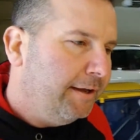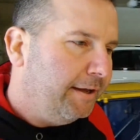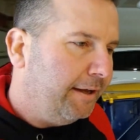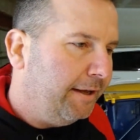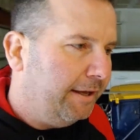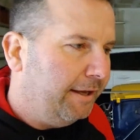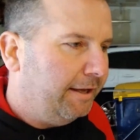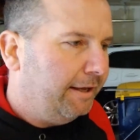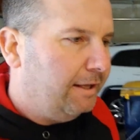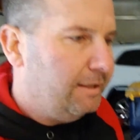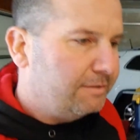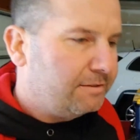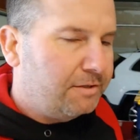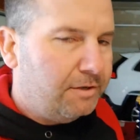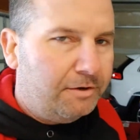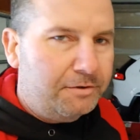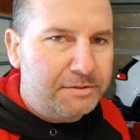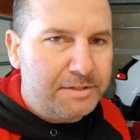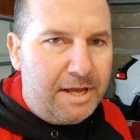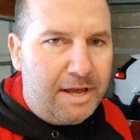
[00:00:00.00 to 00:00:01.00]
And
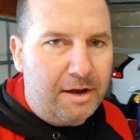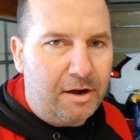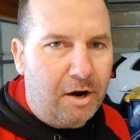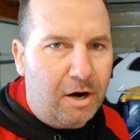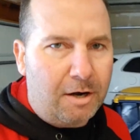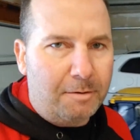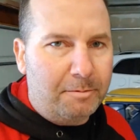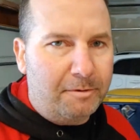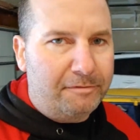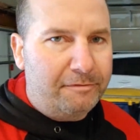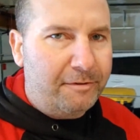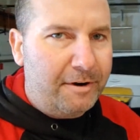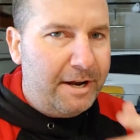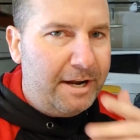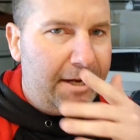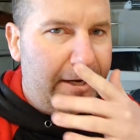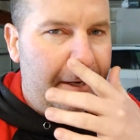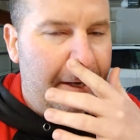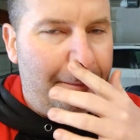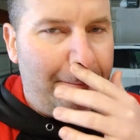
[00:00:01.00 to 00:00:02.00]
so I was at Harbor
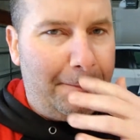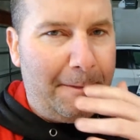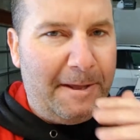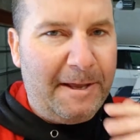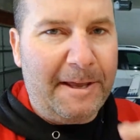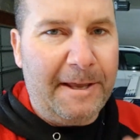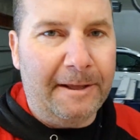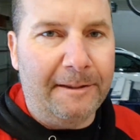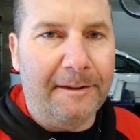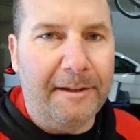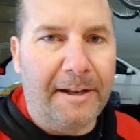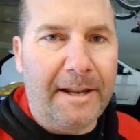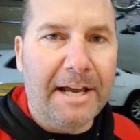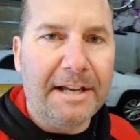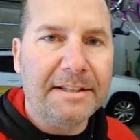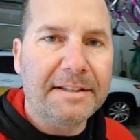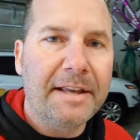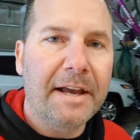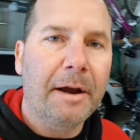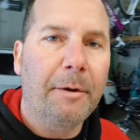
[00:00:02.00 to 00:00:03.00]
Freight and I'm thinking the
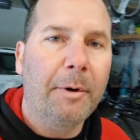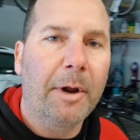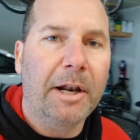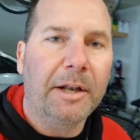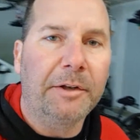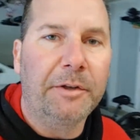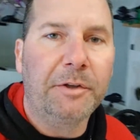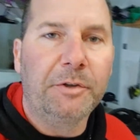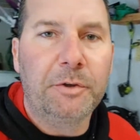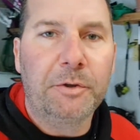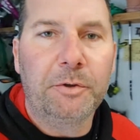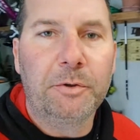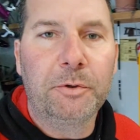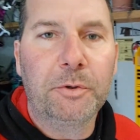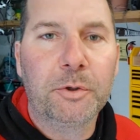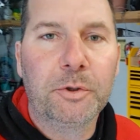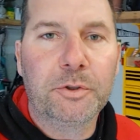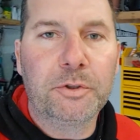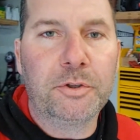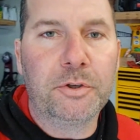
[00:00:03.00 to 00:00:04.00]
next thing I want to
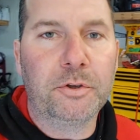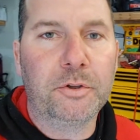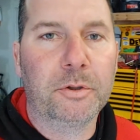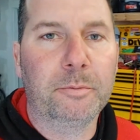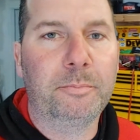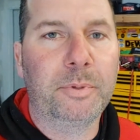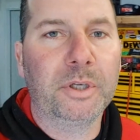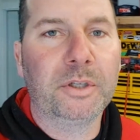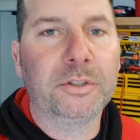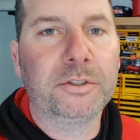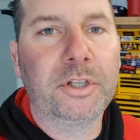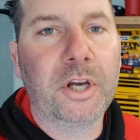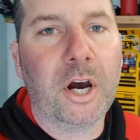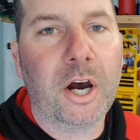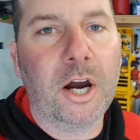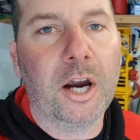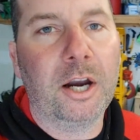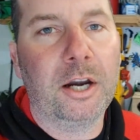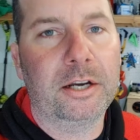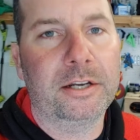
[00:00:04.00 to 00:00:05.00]
do to the build
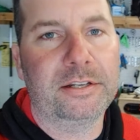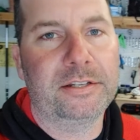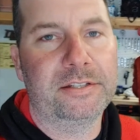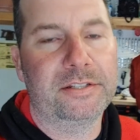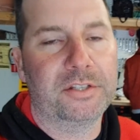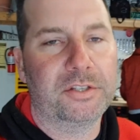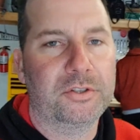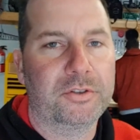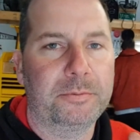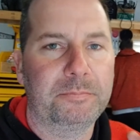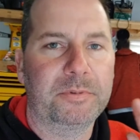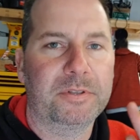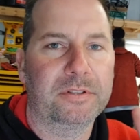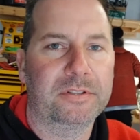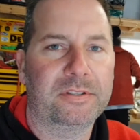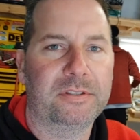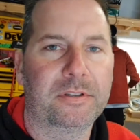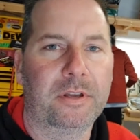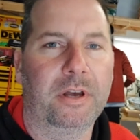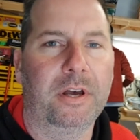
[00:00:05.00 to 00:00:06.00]
car is strip
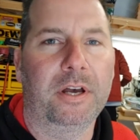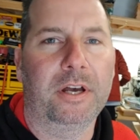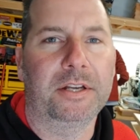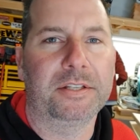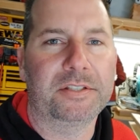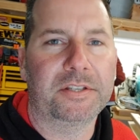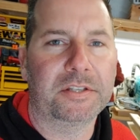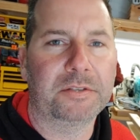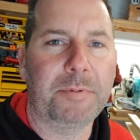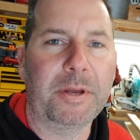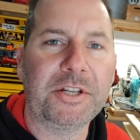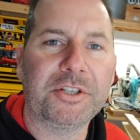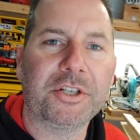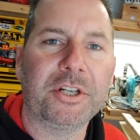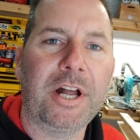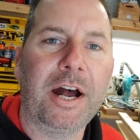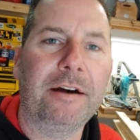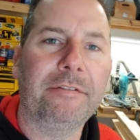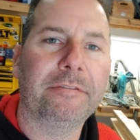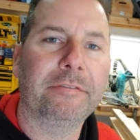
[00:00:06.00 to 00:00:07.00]
this
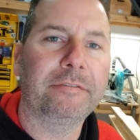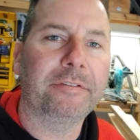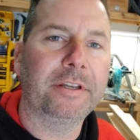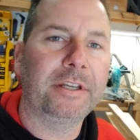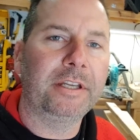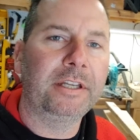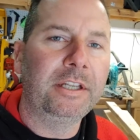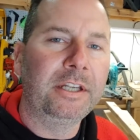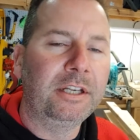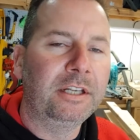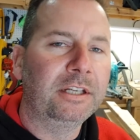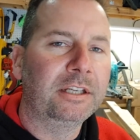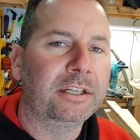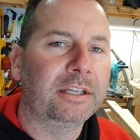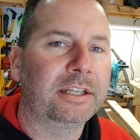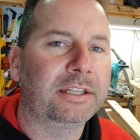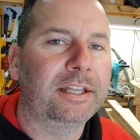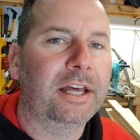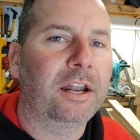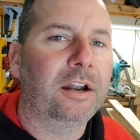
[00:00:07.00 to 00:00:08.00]
suspension off of it,
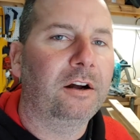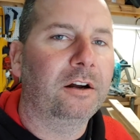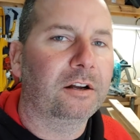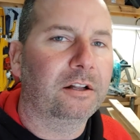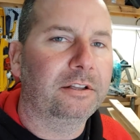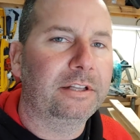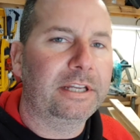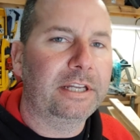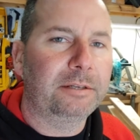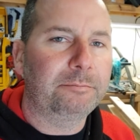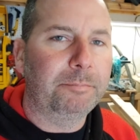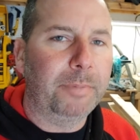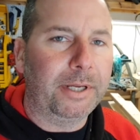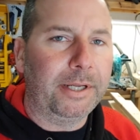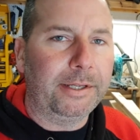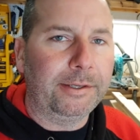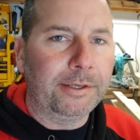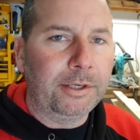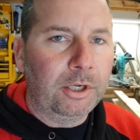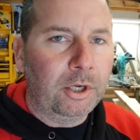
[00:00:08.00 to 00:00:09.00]
get that all clean.
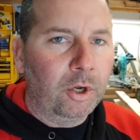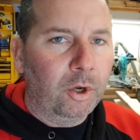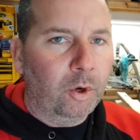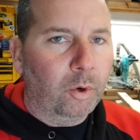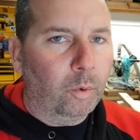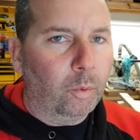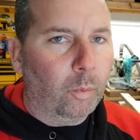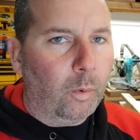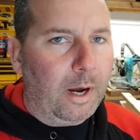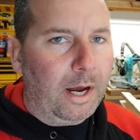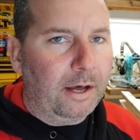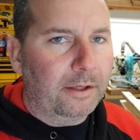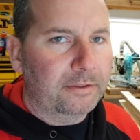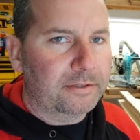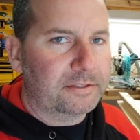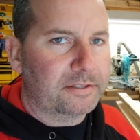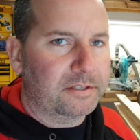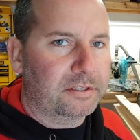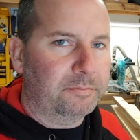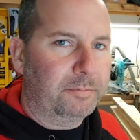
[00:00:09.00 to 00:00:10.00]
But while
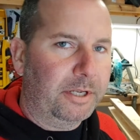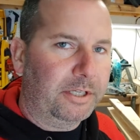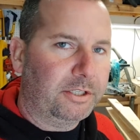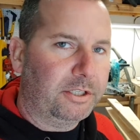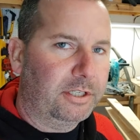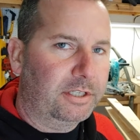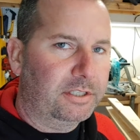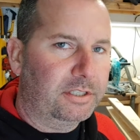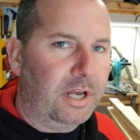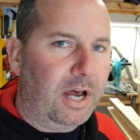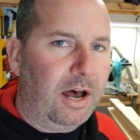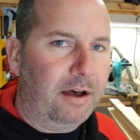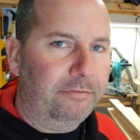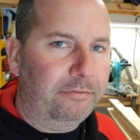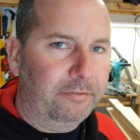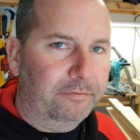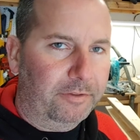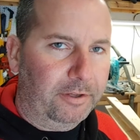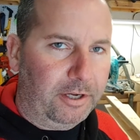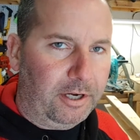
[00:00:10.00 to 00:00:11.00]
the suspension is off
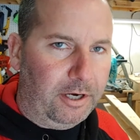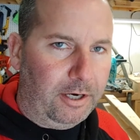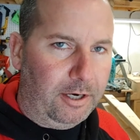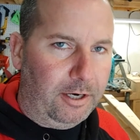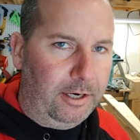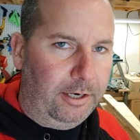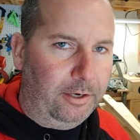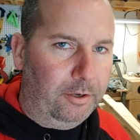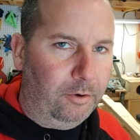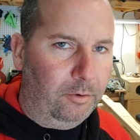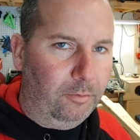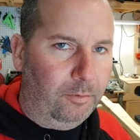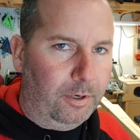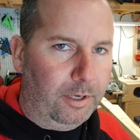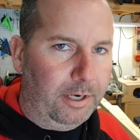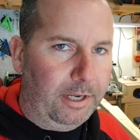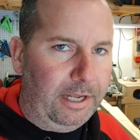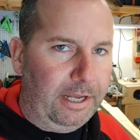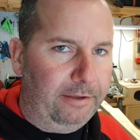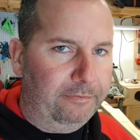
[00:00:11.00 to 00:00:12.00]
of the car, I don't
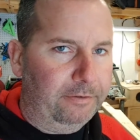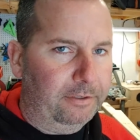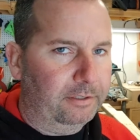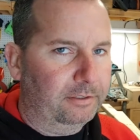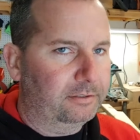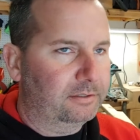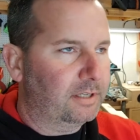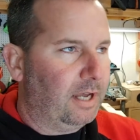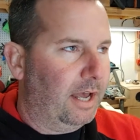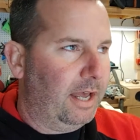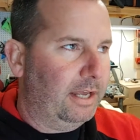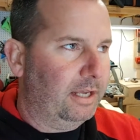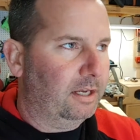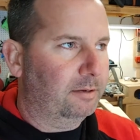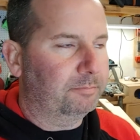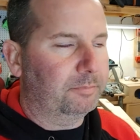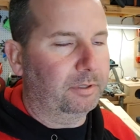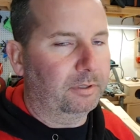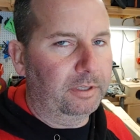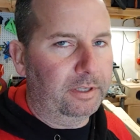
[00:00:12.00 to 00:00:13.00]
want to have it tying
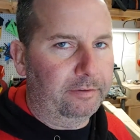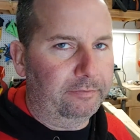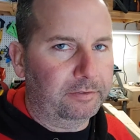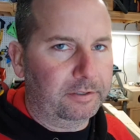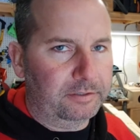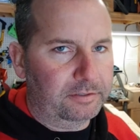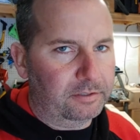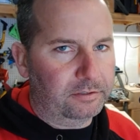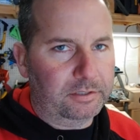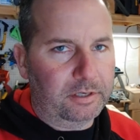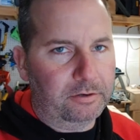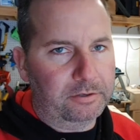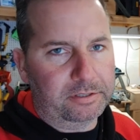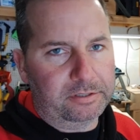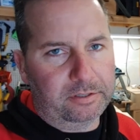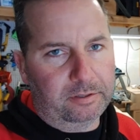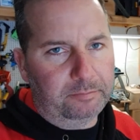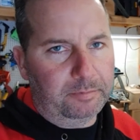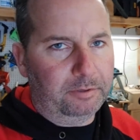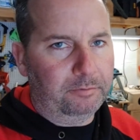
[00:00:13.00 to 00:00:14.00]
up the lift because there's always
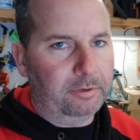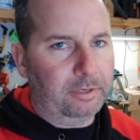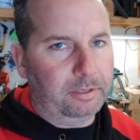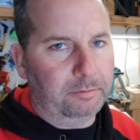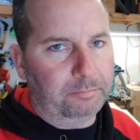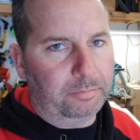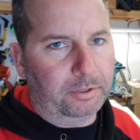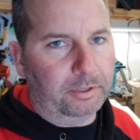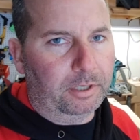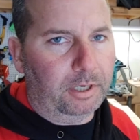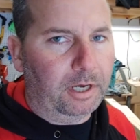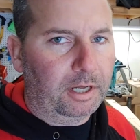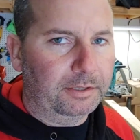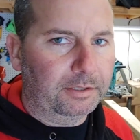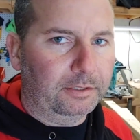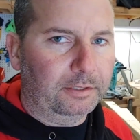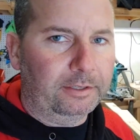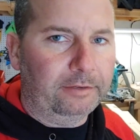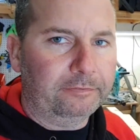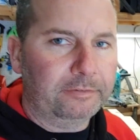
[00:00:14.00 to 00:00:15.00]
something we could put on
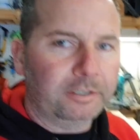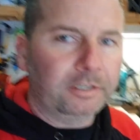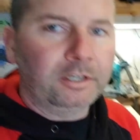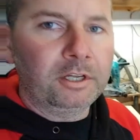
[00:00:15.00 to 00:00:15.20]
the lift.